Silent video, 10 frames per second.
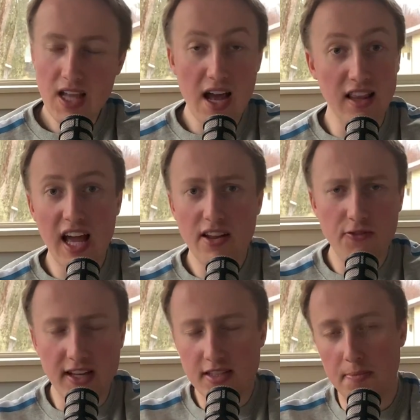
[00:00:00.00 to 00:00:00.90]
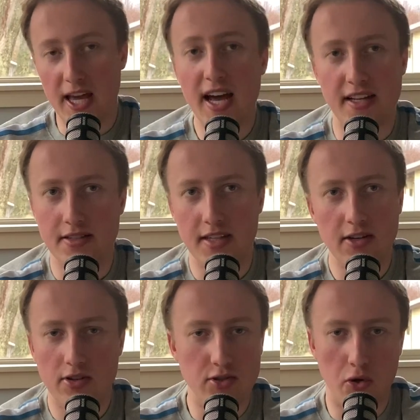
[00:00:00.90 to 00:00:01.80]
a lot of fans, to be honest, they
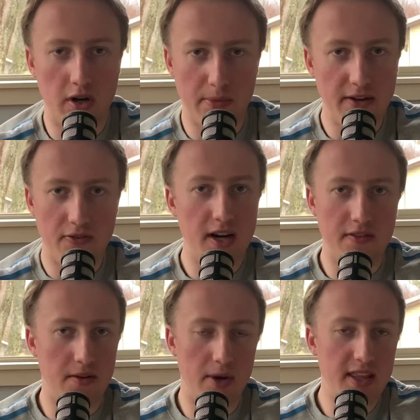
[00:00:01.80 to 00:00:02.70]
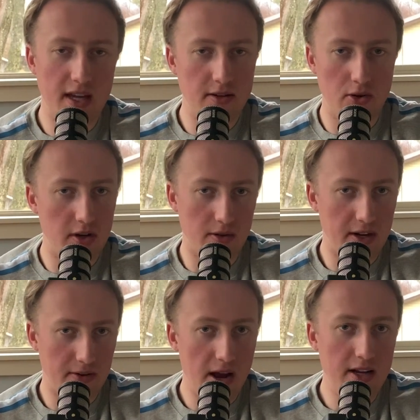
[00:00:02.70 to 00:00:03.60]
don't adore Brett Favre the way they adored
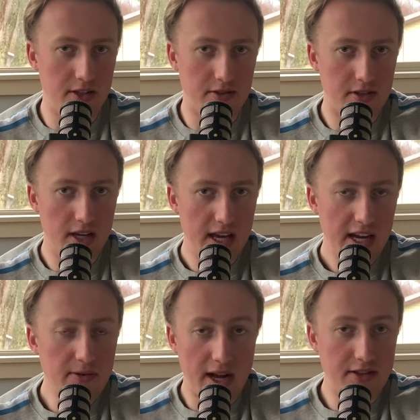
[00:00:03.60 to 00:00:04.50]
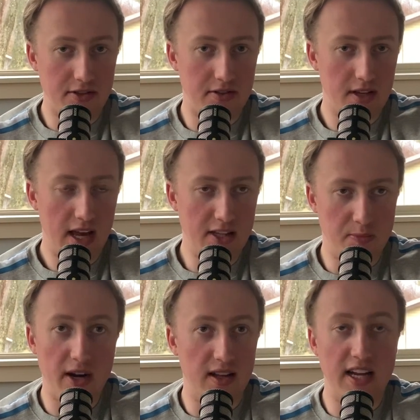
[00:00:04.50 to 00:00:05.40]
Aaron Rodgers. Aaron Rodgers has
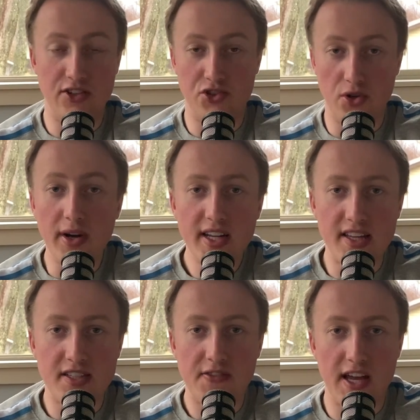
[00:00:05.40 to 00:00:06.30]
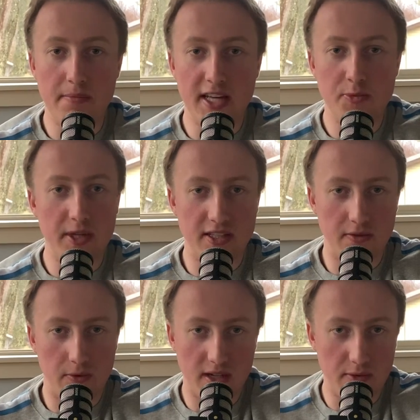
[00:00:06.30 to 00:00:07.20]
brought a lot of joy to this fan base because
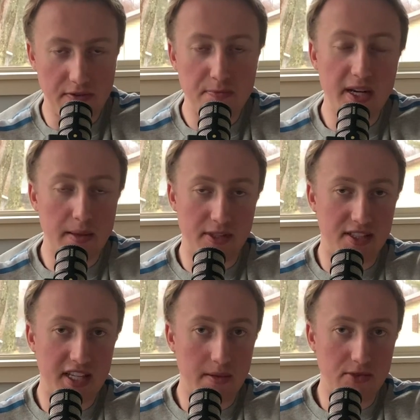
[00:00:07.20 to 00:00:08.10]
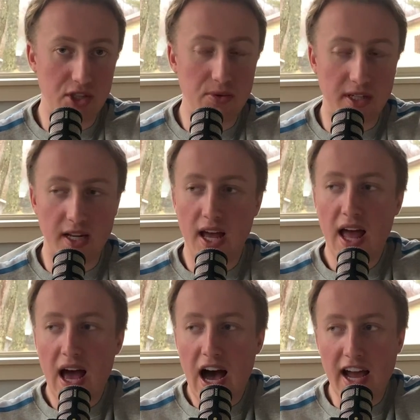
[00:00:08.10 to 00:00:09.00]
of what we've been able to see him do. And
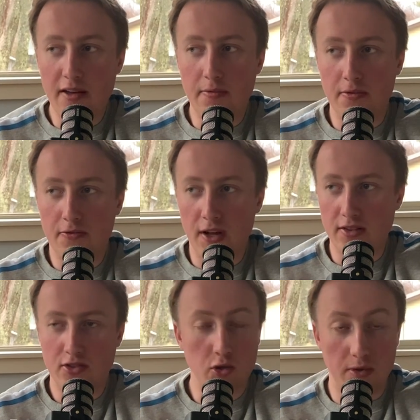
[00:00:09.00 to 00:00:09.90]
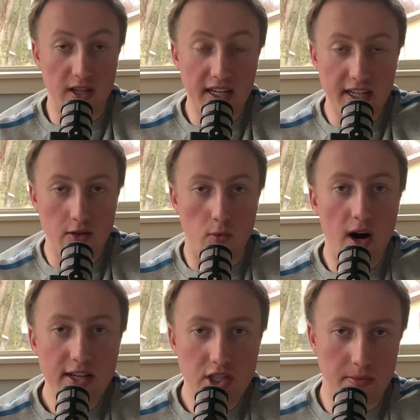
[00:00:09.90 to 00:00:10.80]
I have felt super lucky to
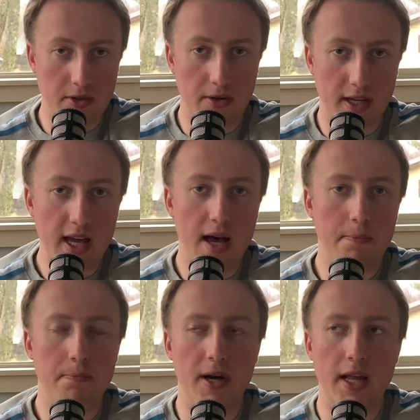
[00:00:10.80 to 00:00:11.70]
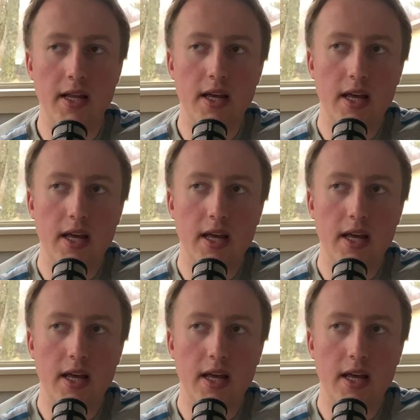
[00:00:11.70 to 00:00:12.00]
watch him growing up, but